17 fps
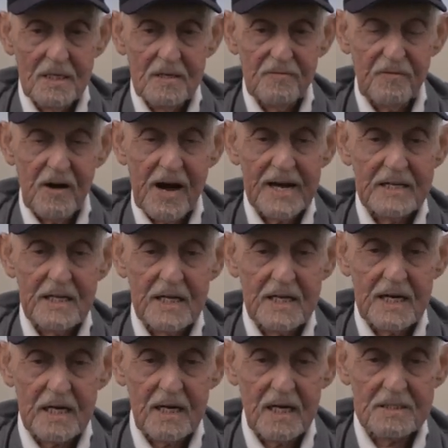finally
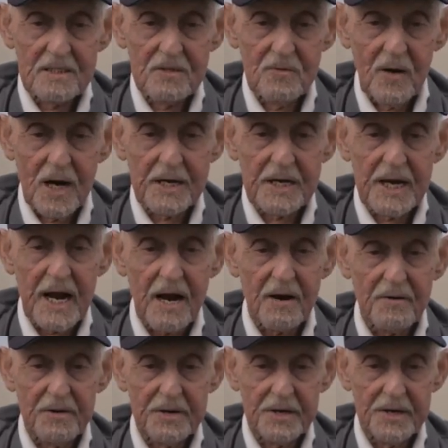got onto our
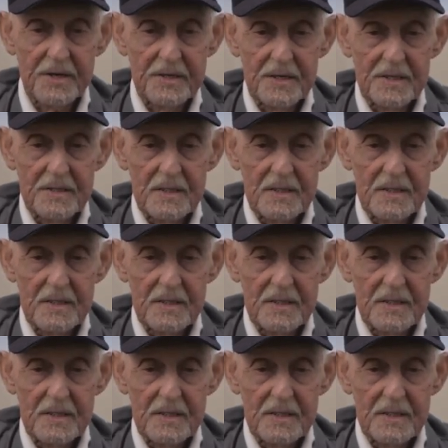carrier.